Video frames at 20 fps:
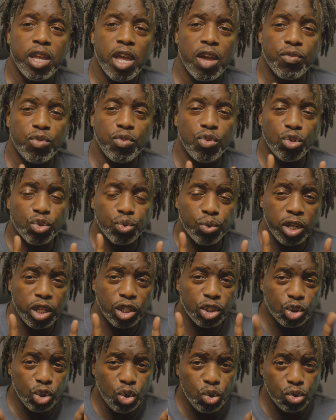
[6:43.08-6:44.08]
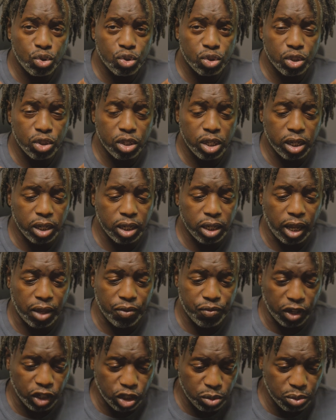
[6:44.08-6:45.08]
if you drink juice,
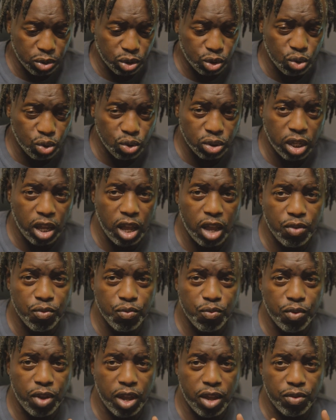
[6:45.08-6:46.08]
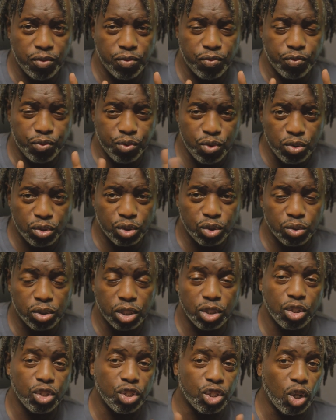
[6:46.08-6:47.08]
like vegetable juice and, and fruit juice,
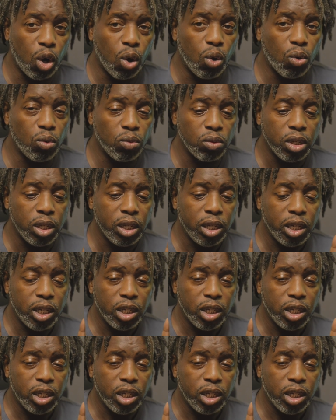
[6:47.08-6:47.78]
and you don't